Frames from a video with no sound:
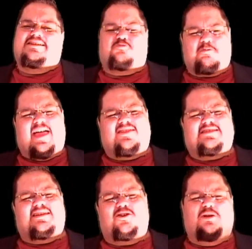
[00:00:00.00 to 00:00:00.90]
Do people like
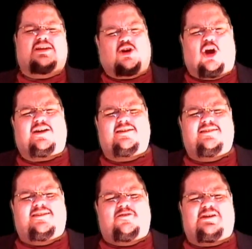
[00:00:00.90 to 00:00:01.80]
this think they're really dark?
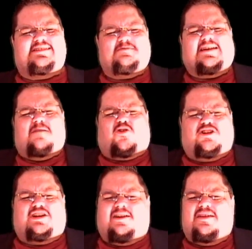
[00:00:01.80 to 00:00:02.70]
Because just because I'm a
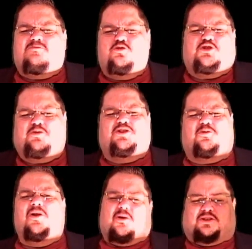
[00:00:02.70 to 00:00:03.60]
Christian, I don't think I'm super
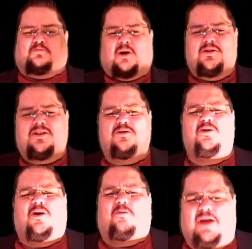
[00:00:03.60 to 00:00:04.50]
spiritual or smarter than
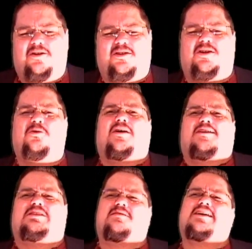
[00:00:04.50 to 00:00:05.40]
you or better than you.
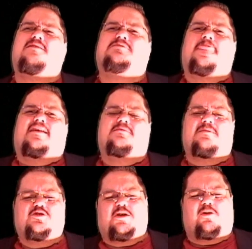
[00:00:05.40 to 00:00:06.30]
But sometimes,
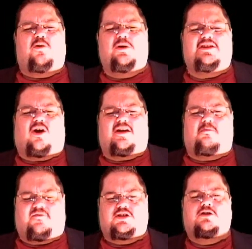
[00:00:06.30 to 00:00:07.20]
sometimes those people who are really
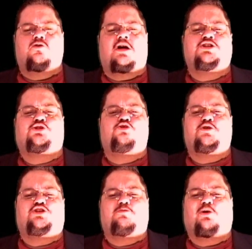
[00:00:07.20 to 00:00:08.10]
dark come off as, you are just
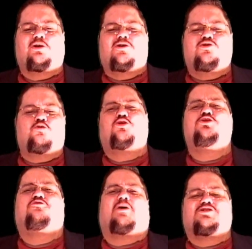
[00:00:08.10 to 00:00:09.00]
stupid sheeple. You
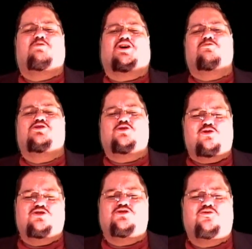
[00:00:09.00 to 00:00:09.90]
couldn't have possibly come to the
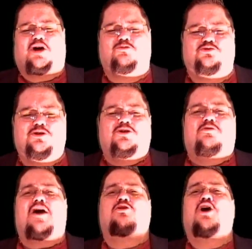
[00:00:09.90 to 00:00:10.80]
conclusions you've come to
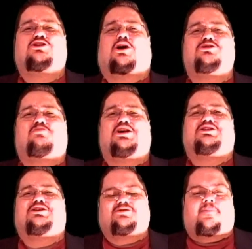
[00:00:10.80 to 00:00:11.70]
without not
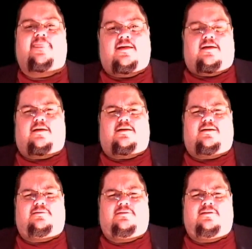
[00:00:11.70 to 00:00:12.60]
contemplating it.
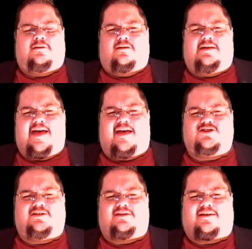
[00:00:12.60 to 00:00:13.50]
Uh, yeah,
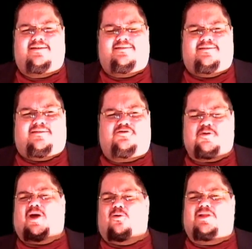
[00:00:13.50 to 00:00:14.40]
actually, uh, I've
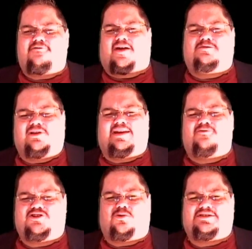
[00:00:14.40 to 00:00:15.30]
spent my whole life
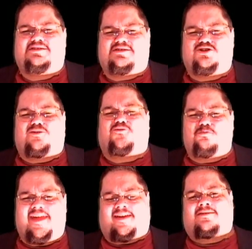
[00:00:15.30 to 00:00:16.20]
contemplating every choice and decision I've
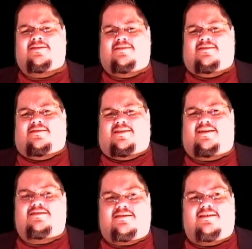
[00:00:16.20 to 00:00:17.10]
ever made.
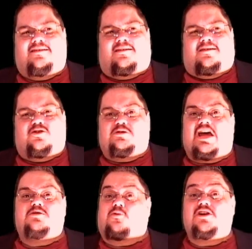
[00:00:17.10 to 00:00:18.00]
And uh, there's
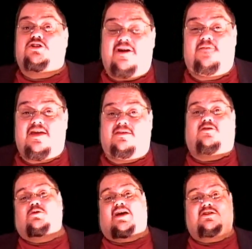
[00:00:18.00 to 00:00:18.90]
been times I've questioned my faith,
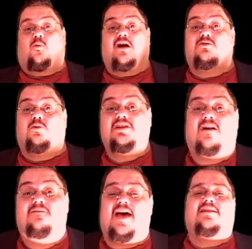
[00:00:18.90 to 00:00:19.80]
and there's been times I've walked through
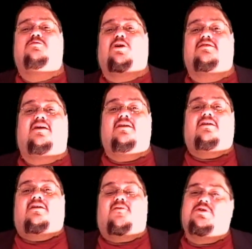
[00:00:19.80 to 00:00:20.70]
really dark valleys, but uh,
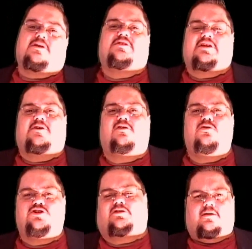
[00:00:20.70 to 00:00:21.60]
I've always come to the same
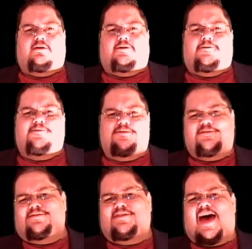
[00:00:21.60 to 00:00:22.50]
conclusion.
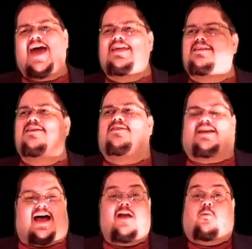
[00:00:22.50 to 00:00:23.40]
The idea
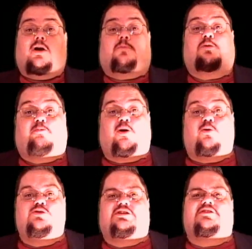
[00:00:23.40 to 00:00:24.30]
that I want to
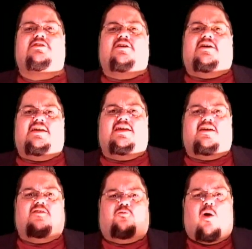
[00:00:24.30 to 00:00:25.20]
propose is
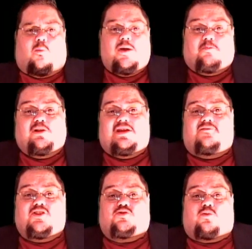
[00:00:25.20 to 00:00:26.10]
if what we
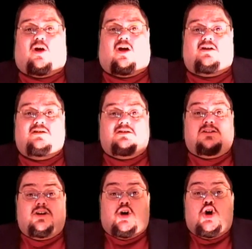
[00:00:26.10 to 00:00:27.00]
believe is wrong,
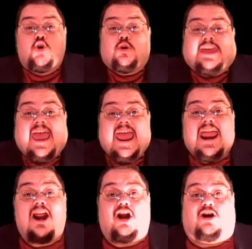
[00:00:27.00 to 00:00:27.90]
who
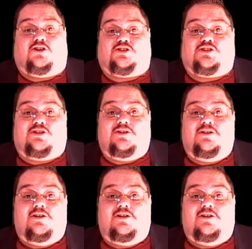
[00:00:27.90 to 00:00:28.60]
cares?